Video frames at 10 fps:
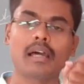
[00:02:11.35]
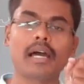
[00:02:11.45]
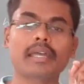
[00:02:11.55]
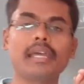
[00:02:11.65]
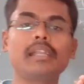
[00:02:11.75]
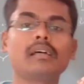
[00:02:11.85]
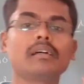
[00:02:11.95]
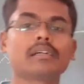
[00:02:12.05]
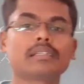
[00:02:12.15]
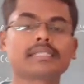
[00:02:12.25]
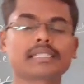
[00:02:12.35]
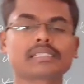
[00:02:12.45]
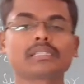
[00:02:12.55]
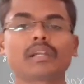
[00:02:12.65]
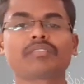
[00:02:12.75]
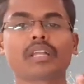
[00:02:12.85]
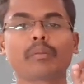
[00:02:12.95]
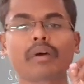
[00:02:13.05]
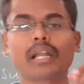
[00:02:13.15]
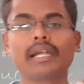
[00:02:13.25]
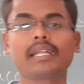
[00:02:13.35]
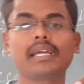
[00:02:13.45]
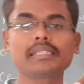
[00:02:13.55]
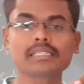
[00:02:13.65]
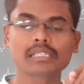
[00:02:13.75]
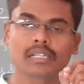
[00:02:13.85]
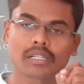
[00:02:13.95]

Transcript: Again the successor of the number 19 is